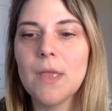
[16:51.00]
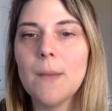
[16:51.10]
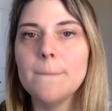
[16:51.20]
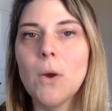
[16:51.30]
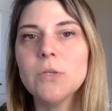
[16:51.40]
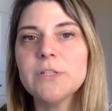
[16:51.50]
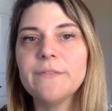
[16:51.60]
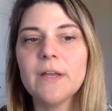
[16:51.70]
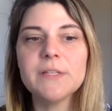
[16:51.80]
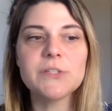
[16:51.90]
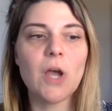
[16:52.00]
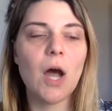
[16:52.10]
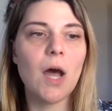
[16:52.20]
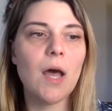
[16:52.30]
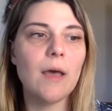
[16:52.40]
Most of us
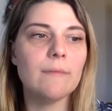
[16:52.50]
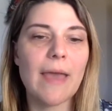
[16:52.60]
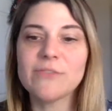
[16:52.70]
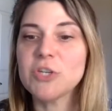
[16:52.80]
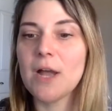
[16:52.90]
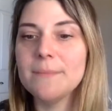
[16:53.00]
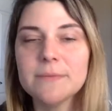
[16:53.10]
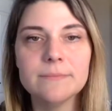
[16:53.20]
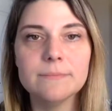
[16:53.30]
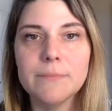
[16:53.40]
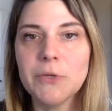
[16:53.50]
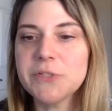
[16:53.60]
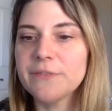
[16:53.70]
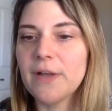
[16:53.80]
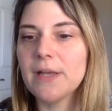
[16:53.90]
have a job.
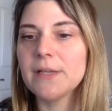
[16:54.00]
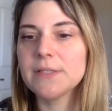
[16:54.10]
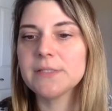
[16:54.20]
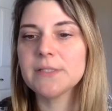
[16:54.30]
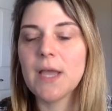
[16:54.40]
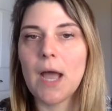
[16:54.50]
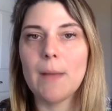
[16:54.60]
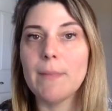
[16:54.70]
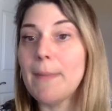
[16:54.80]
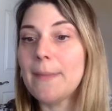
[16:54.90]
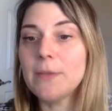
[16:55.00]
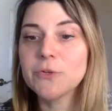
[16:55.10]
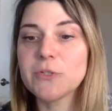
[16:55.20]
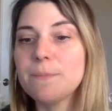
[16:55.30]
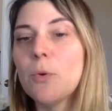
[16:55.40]
Most of us, maybe
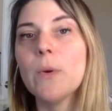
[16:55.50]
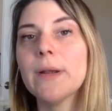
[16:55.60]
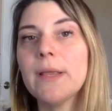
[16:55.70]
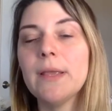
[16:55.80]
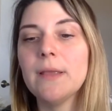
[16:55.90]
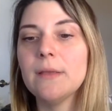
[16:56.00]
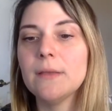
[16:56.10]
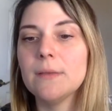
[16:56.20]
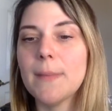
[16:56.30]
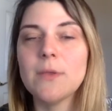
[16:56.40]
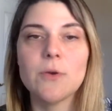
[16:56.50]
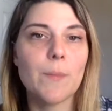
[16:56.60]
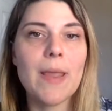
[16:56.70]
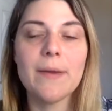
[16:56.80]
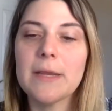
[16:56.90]
you're
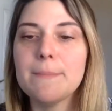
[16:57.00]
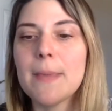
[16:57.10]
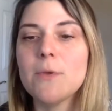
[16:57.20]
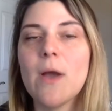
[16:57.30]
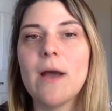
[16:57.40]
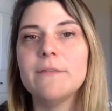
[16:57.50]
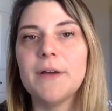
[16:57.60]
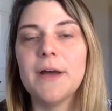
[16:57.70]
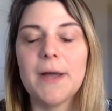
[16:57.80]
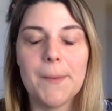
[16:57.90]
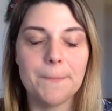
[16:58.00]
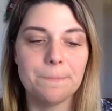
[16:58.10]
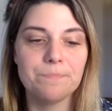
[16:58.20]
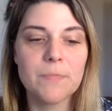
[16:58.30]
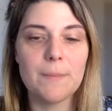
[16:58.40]
married, maybe
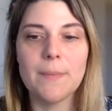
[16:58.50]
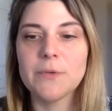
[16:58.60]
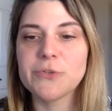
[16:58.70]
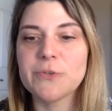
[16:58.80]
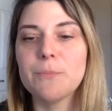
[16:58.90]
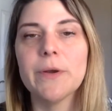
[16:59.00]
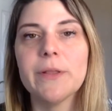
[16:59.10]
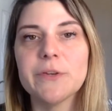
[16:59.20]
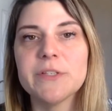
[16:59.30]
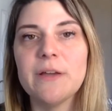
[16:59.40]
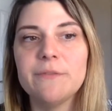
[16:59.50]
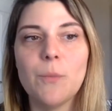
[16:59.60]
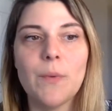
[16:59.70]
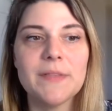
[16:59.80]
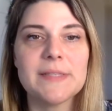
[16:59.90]
you're supporting yourself
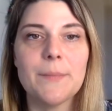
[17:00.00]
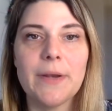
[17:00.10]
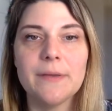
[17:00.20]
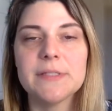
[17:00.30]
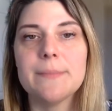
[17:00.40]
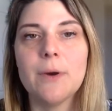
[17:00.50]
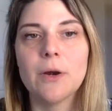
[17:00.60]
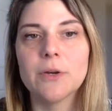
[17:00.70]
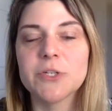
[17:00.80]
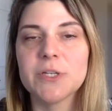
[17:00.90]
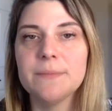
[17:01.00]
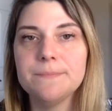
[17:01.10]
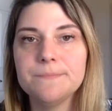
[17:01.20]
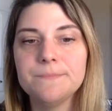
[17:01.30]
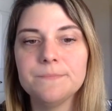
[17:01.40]
with someone else in a partnership.
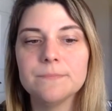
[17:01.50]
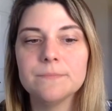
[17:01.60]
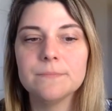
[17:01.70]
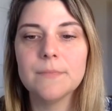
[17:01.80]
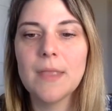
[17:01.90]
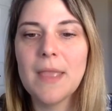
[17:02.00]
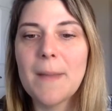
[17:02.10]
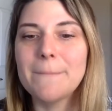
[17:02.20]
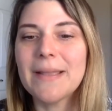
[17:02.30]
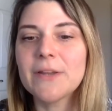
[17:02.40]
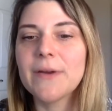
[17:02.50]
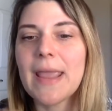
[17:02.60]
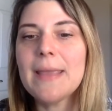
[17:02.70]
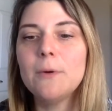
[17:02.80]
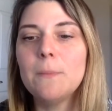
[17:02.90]
But you're
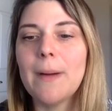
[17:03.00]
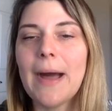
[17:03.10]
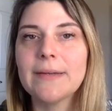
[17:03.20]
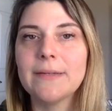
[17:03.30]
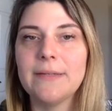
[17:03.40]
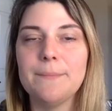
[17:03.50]
able-bodied.